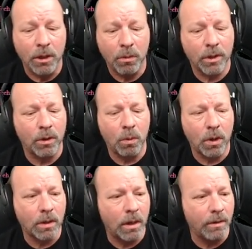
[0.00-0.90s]
We're going to
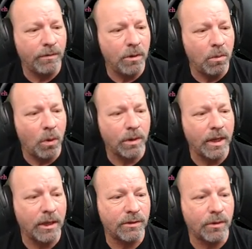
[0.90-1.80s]
work on a few more
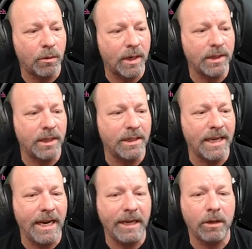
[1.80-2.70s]
things for the rest of the
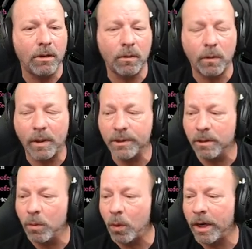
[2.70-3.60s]
day here, the rest of
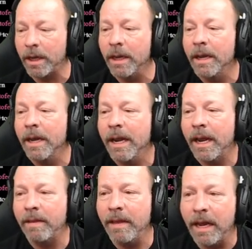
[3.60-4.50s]
the morning,
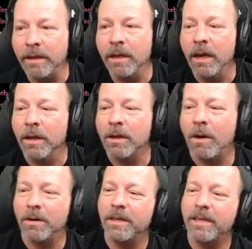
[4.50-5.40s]
and then
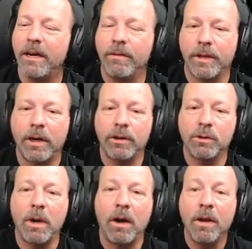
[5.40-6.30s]
call it a day over there
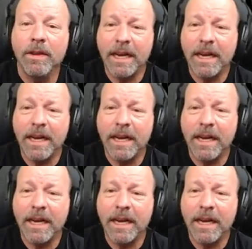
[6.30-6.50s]
as well.